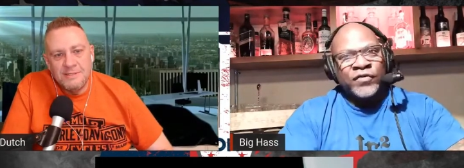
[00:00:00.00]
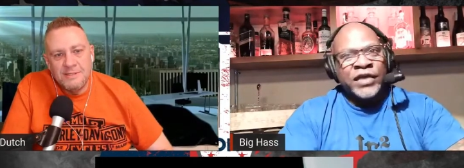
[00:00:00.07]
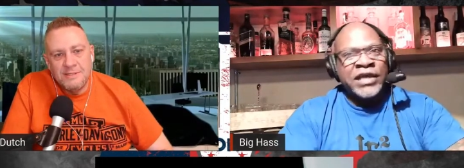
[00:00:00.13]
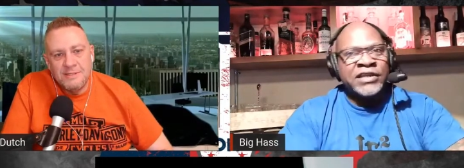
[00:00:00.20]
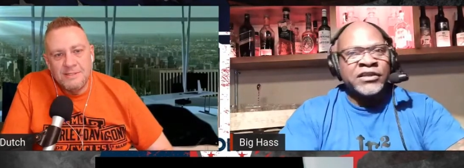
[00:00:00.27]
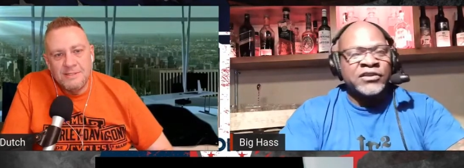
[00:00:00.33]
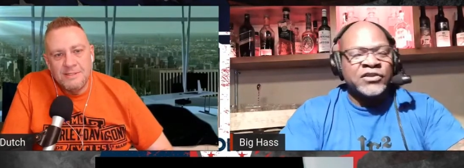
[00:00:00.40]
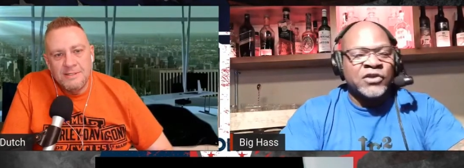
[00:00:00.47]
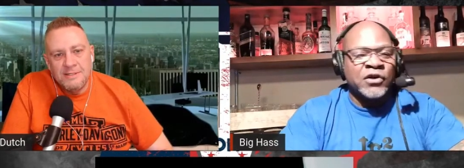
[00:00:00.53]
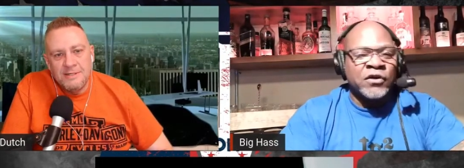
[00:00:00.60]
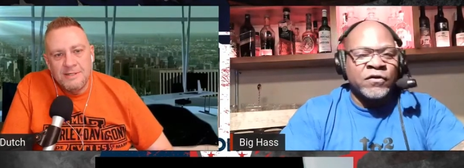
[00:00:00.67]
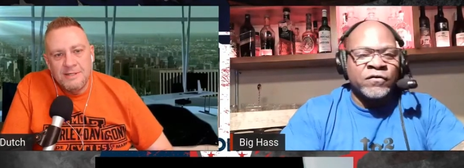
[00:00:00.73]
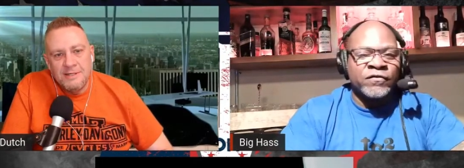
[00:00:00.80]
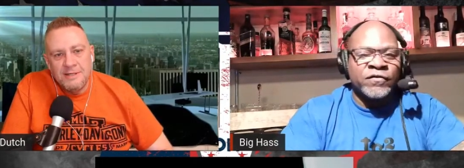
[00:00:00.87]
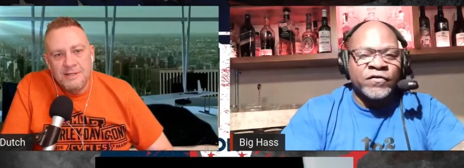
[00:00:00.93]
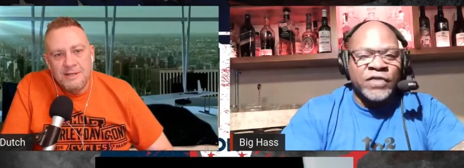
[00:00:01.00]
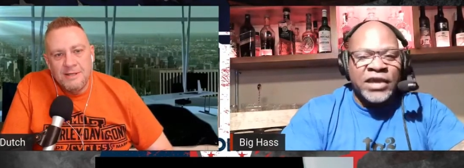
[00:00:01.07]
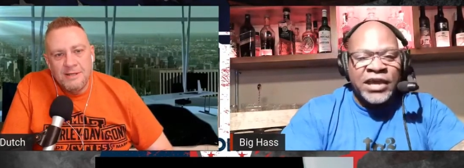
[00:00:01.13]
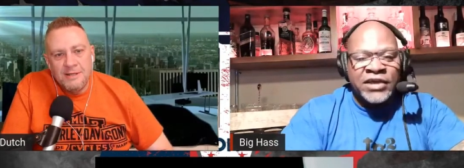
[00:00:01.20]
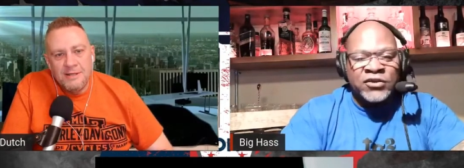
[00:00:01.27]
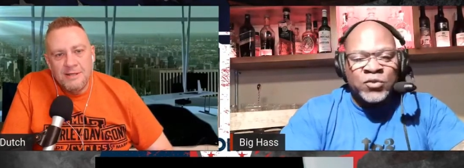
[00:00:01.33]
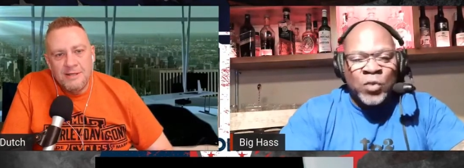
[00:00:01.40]
Speaker 1: they deserve
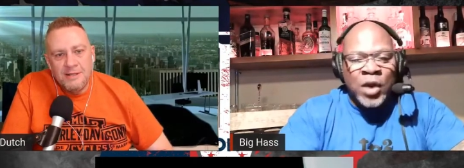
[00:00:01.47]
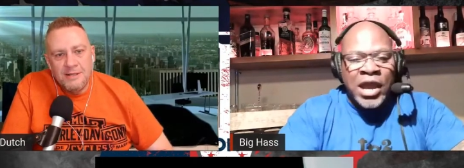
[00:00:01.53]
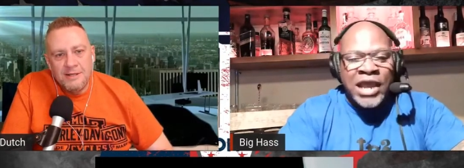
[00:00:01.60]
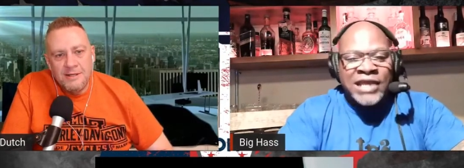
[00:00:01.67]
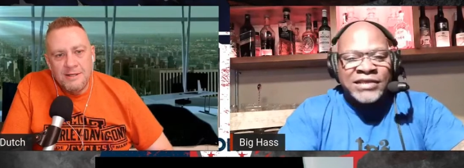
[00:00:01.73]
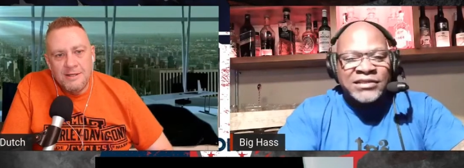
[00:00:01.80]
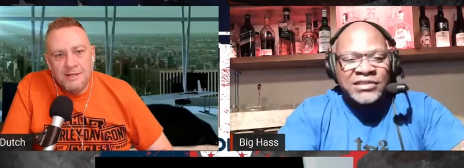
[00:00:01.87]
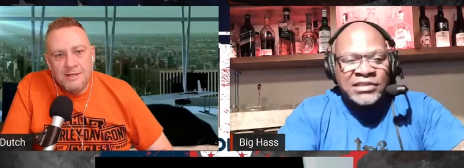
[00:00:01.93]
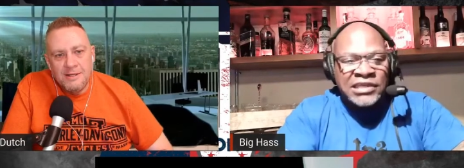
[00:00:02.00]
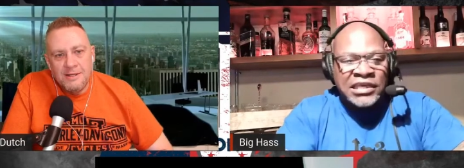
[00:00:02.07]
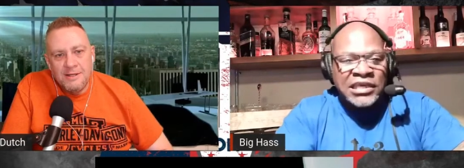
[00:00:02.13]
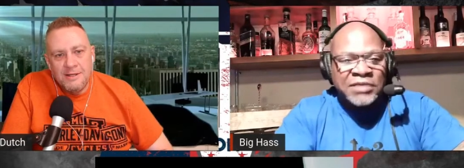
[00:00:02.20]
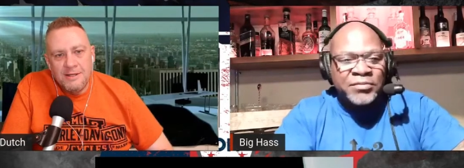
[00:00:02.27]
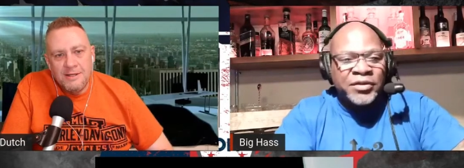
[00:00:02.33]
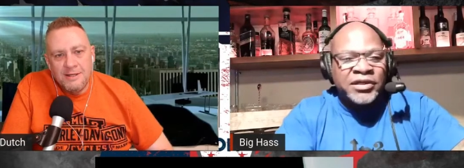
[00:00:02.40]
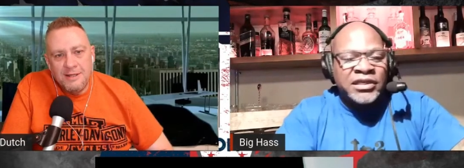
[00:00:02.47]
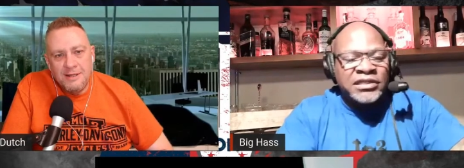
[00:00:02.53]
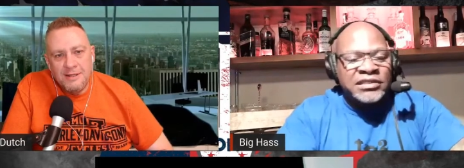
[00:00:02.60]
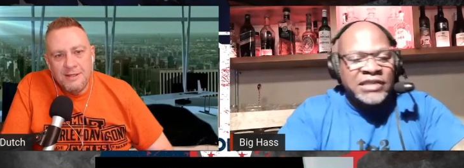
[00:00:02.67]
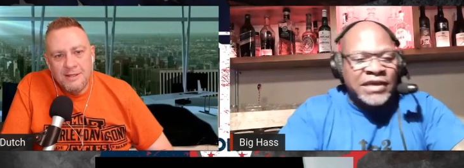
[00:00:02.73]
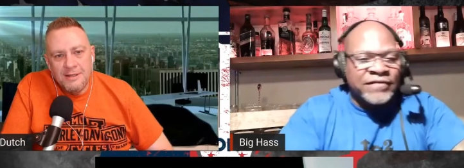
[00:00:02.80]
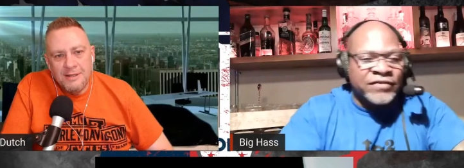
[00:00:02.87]
X, Y, and Z
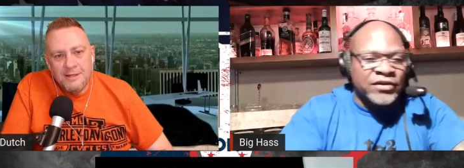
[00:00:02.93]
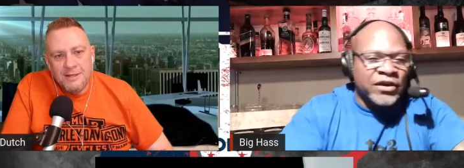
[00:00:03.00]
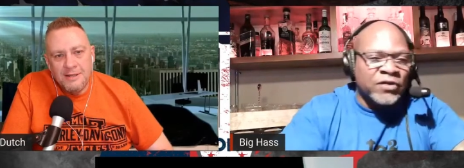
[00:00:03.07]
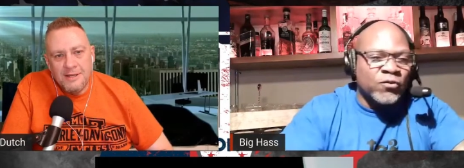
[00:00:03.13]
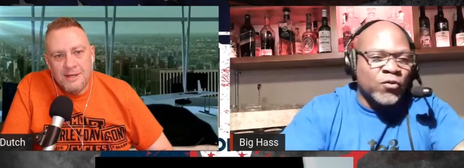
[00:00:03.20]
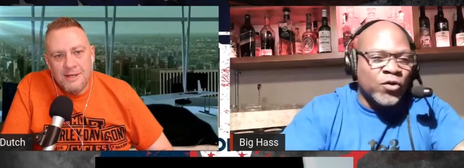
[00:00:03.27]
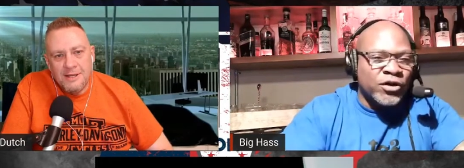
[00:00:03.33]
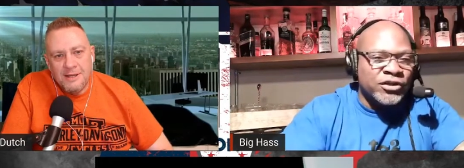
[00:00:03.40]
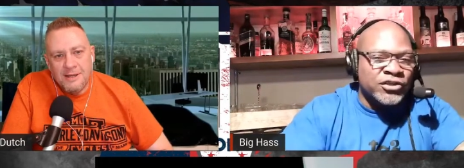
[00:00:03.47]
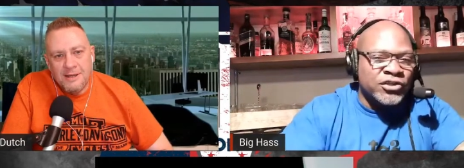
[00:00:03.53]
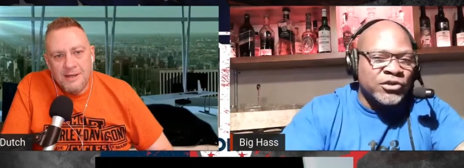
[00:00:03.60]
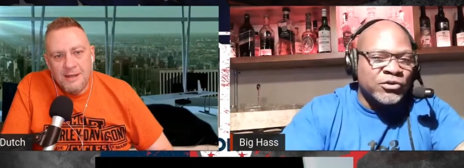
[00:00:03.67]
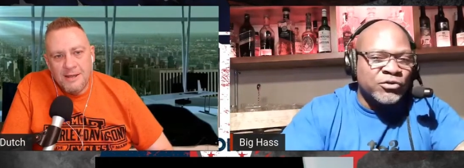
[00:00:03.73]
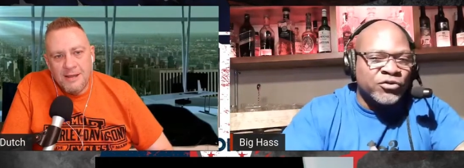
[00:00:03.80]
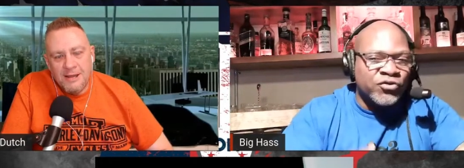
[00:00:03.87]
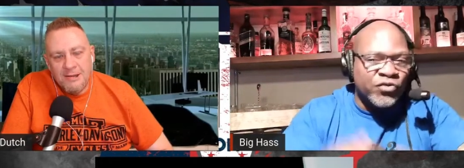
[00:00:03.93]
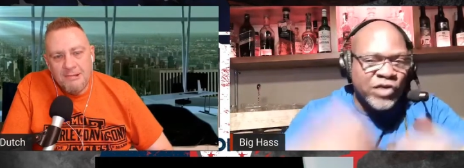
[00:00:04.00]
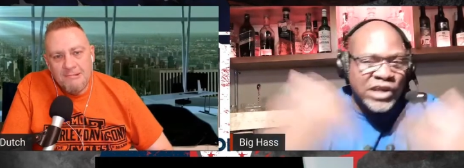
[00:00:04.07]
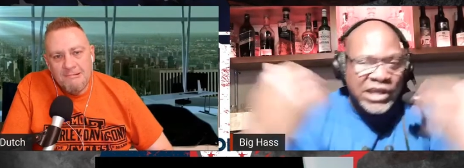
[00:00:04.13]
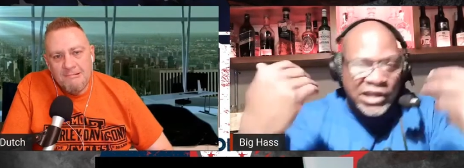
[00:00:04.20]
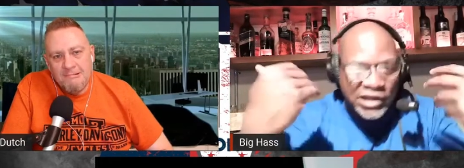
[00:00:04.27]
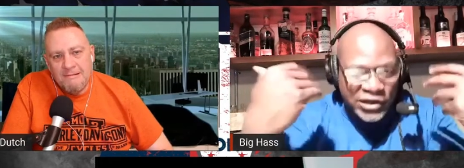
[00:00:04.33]
because they've done one, two,
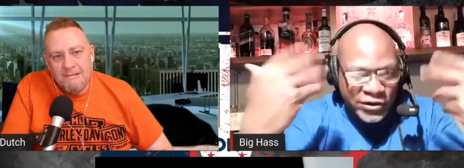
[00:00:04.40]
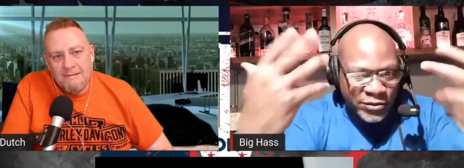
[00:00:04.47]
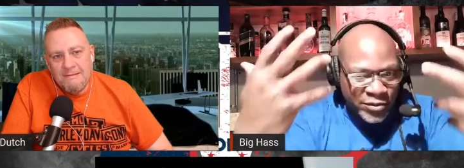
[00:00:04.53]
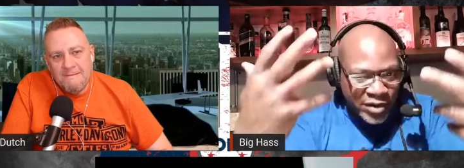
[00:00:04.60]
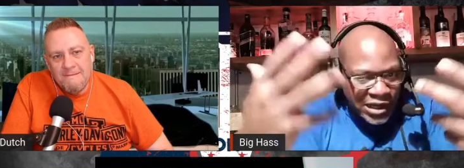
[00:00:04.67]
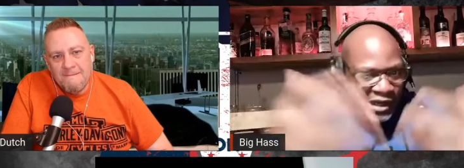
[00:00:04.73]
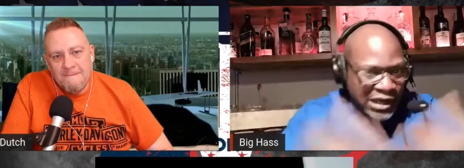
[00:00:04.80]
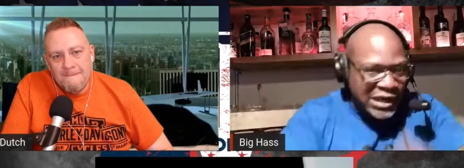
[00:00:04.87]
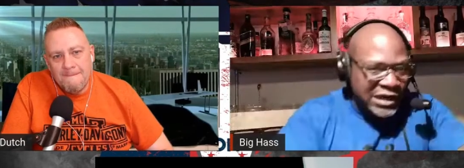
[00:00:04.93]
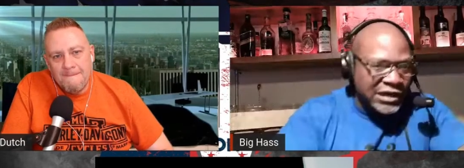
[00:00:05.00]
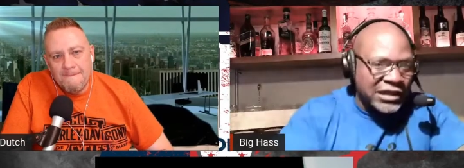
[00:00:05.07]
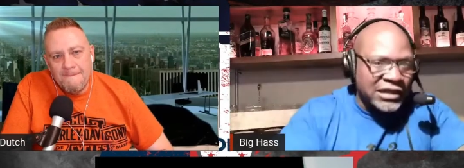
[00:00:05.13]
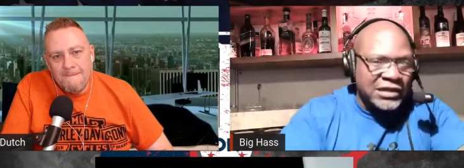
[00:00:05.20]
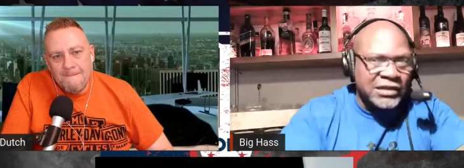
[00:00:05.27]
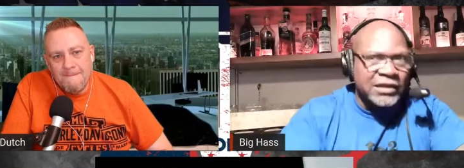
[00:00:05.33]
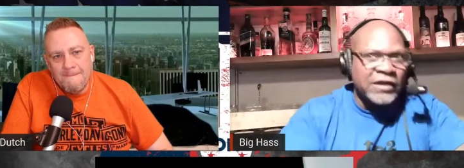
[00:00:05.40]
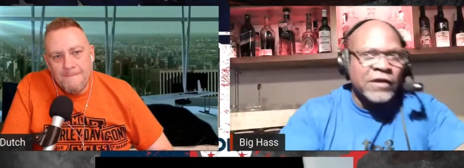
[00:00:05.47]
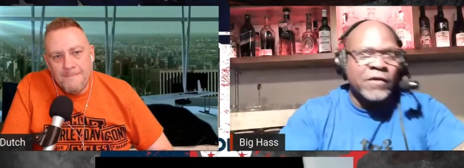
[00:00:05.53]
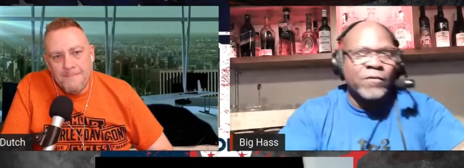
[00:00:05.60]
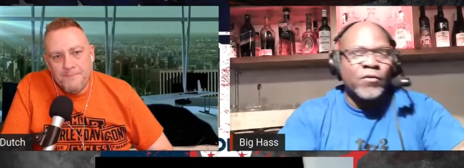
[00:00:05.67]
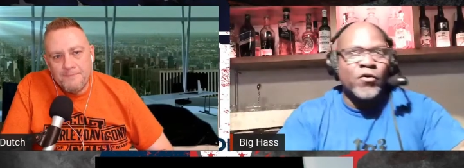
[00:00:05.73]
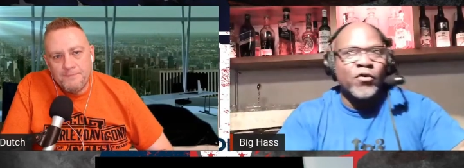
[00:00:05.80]
three in their mind and
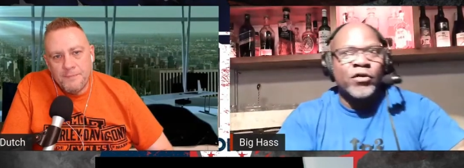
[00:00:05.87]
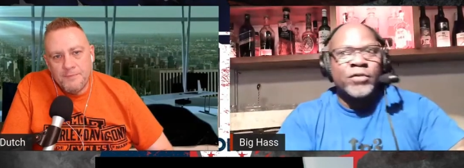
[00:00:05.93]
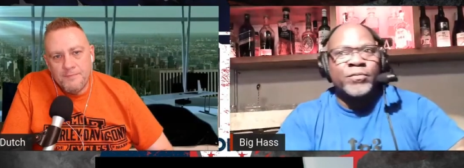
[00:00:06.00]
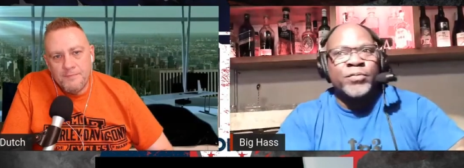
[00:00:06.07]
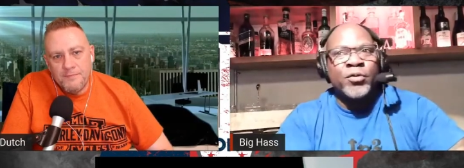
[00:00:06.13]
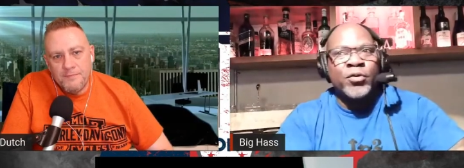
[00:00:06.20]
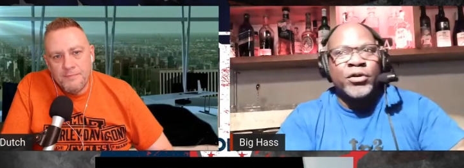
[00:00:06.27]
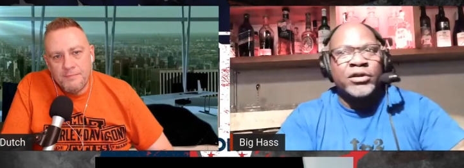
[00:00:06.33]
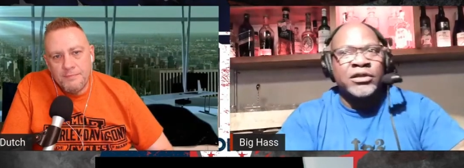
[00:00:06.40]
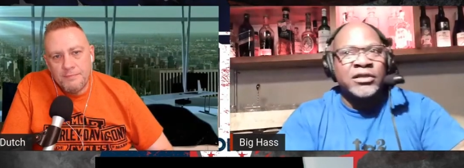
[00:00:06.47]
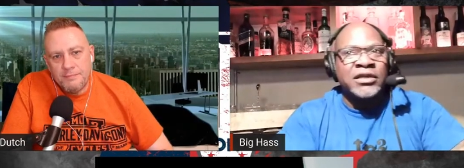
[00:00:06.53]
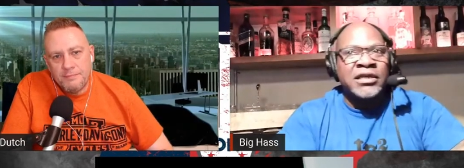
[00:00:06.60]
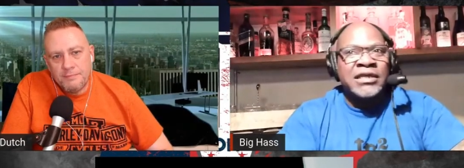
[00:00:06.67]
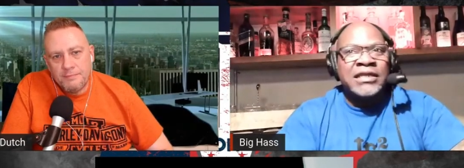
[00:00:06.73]
they're more important.